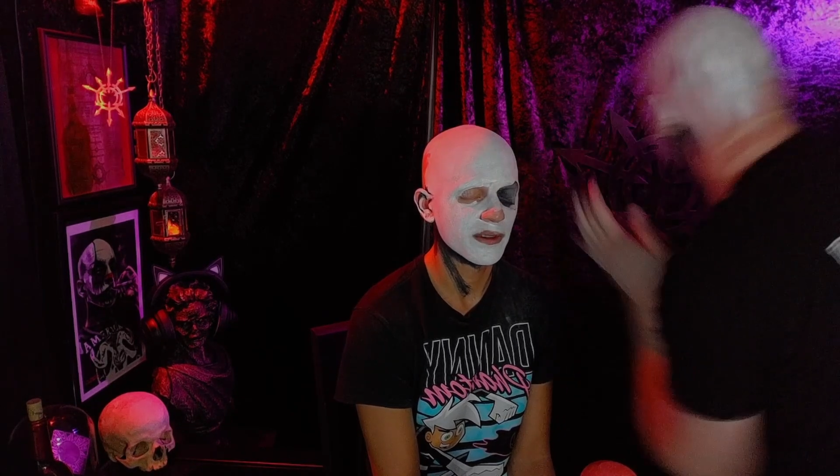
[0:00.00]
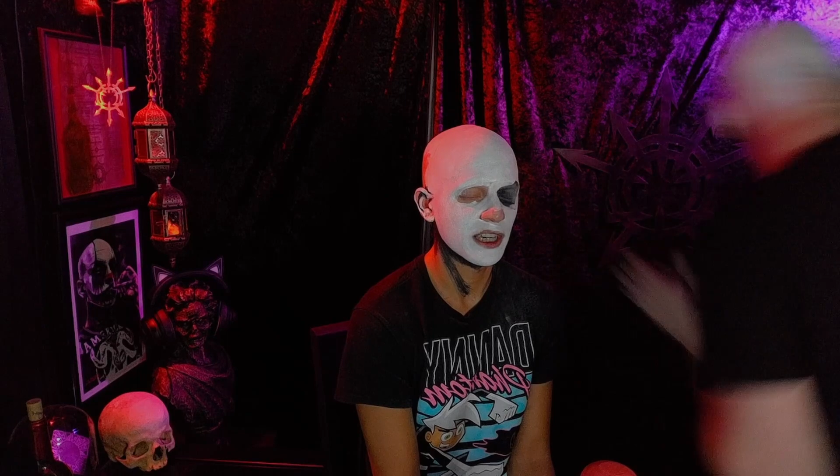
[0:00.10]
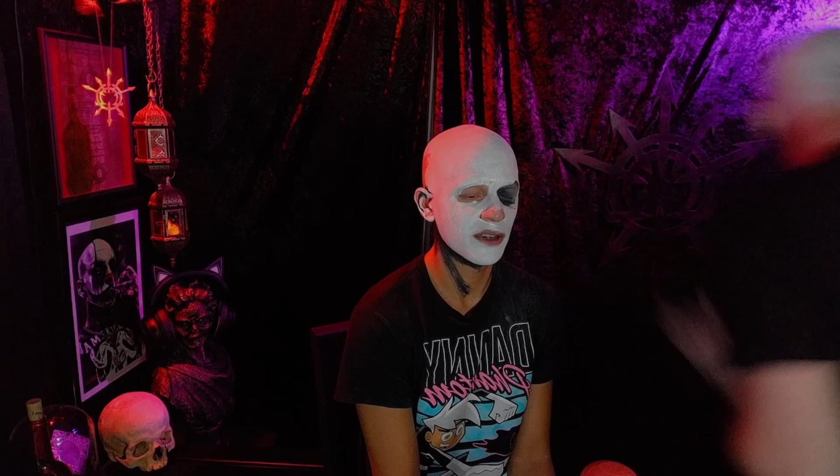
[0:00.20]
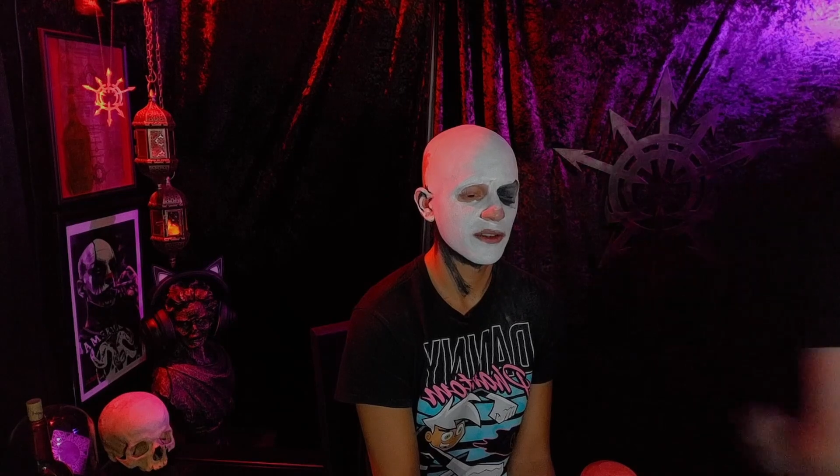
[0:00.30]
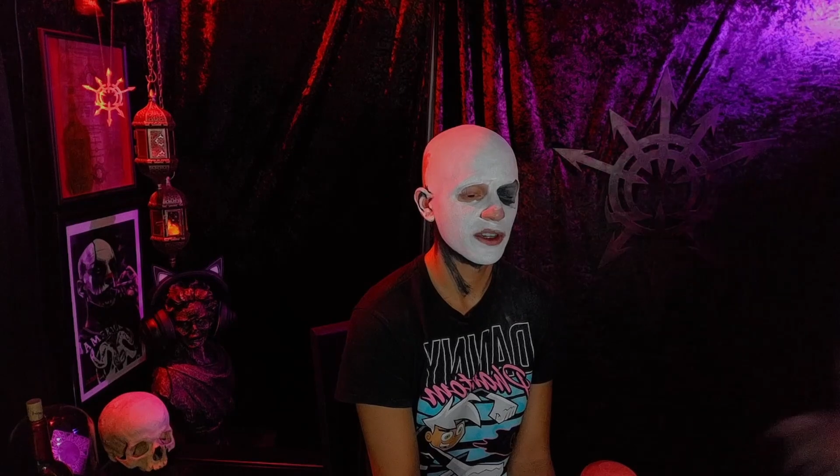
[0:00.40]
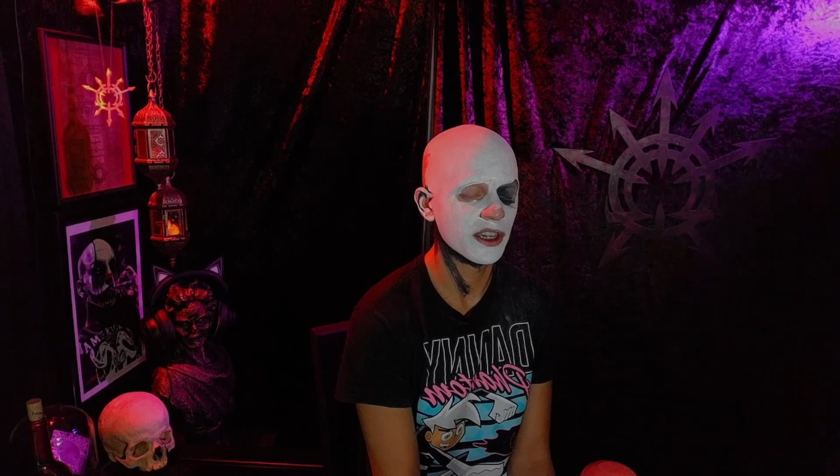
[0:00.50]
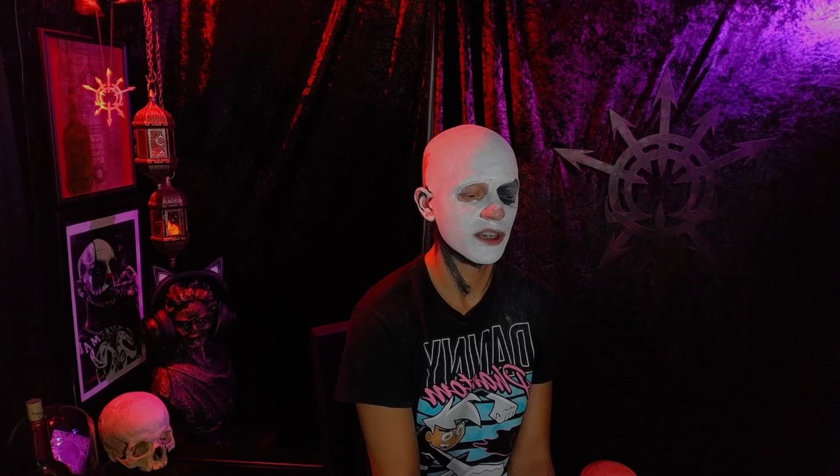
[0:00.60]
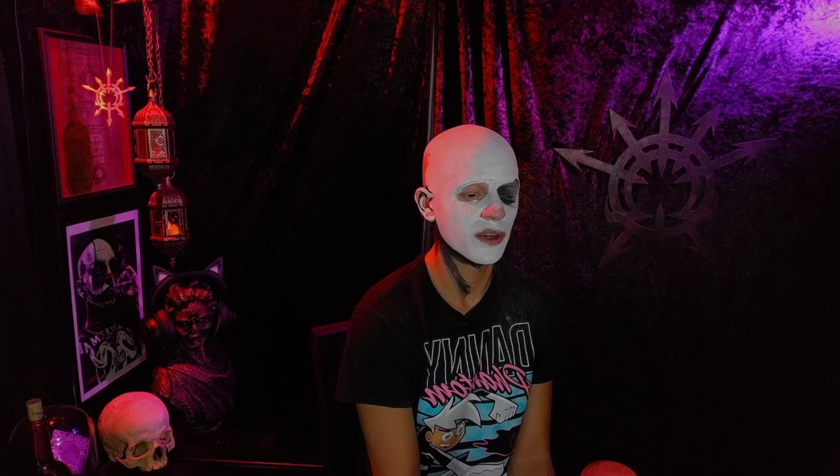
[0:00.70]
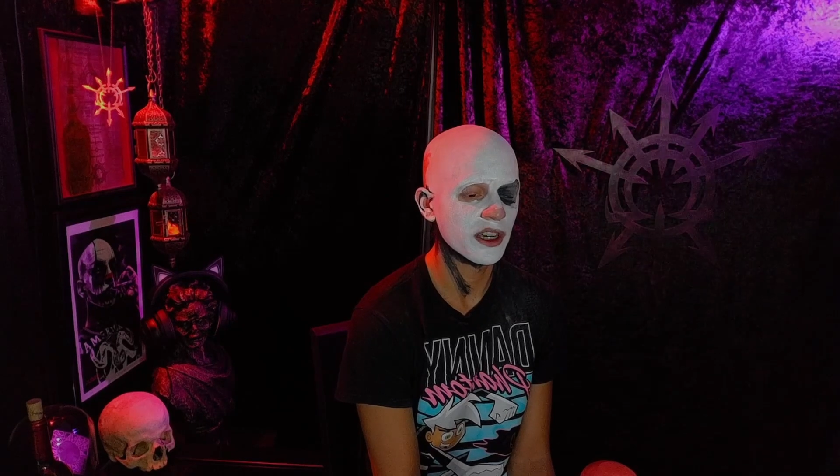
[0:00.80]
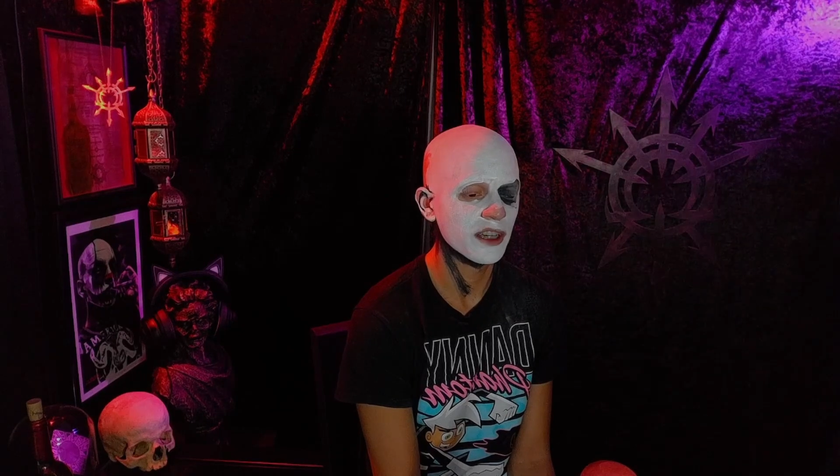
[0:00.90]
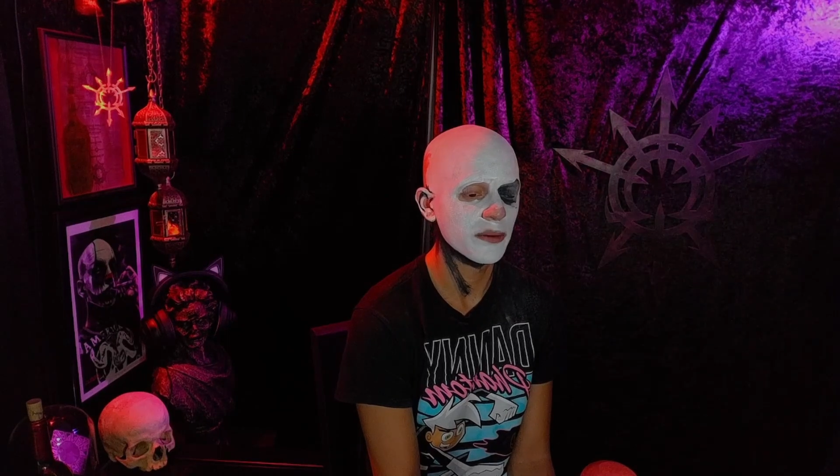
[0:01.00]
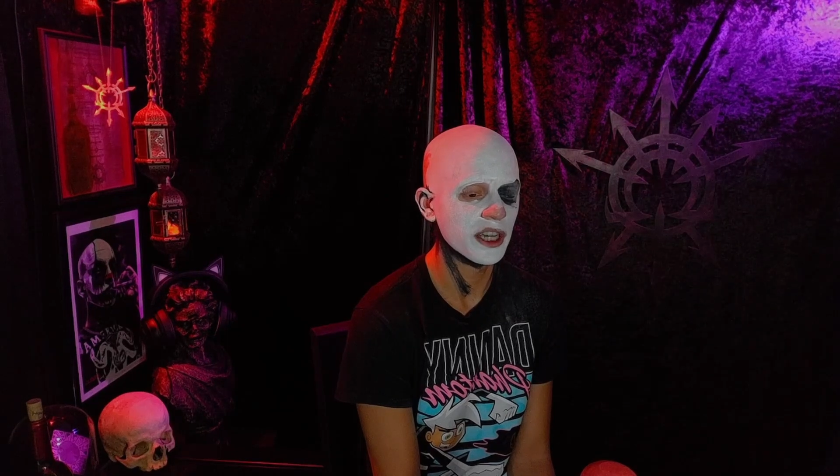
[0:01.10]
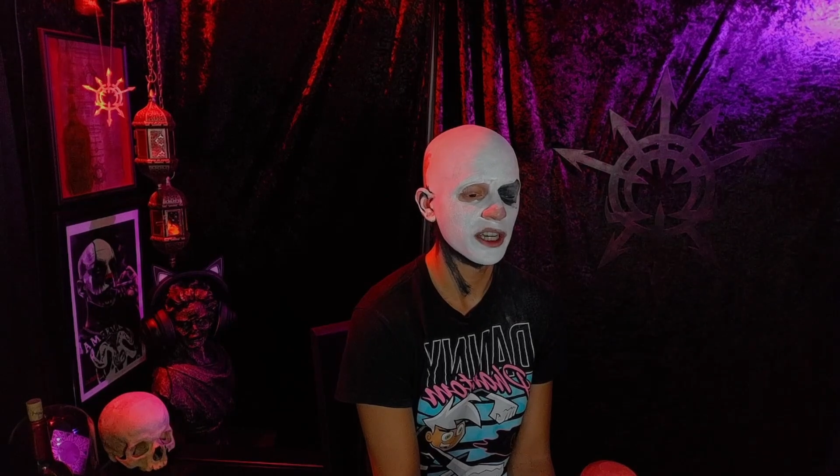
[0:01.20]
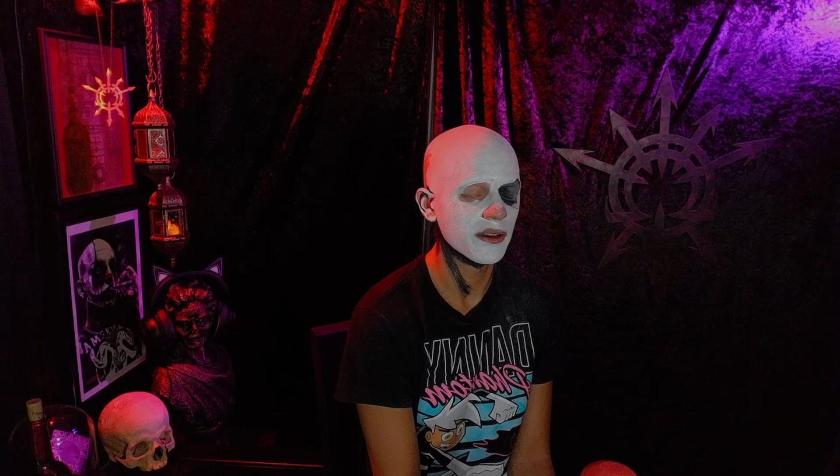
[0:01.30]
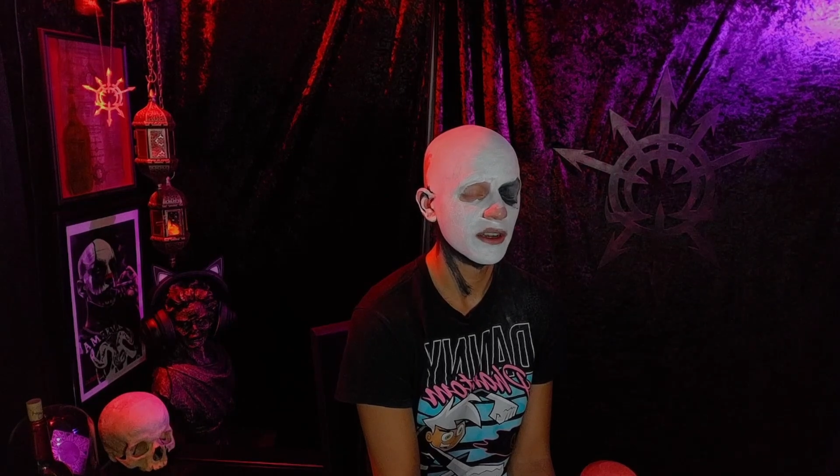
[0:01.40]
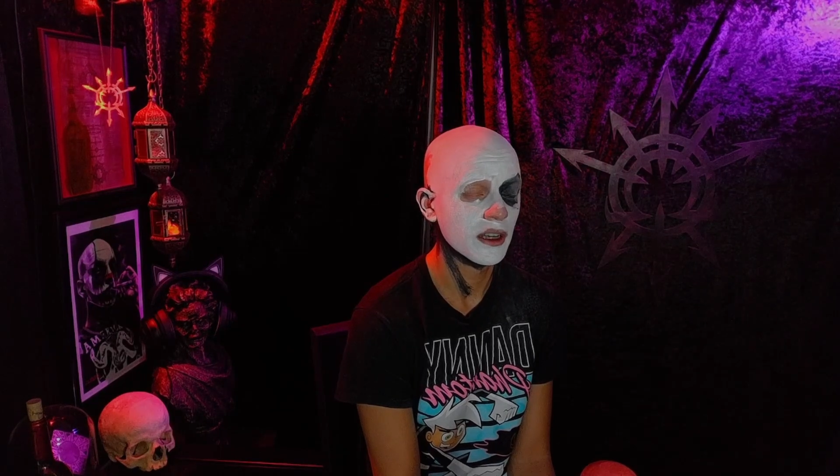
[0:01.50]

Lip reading: even though I didn't want to admit it.